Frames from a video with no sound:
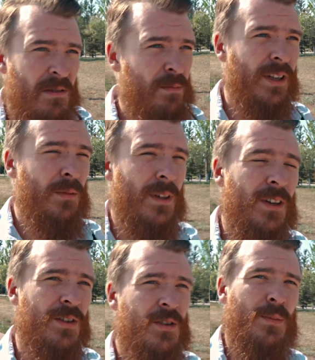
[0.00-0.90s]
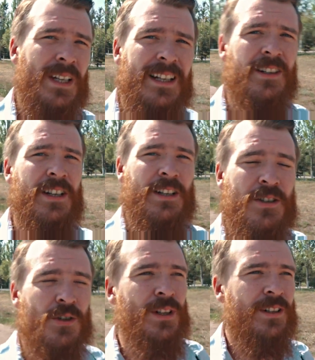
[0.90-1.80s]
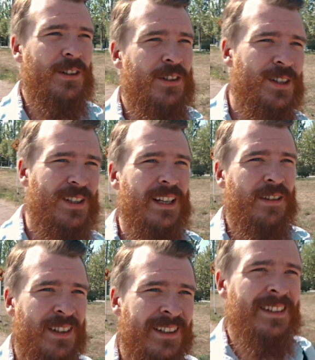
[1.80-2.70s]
Plus, because there's nobody here, you can enjoy it all to yourself.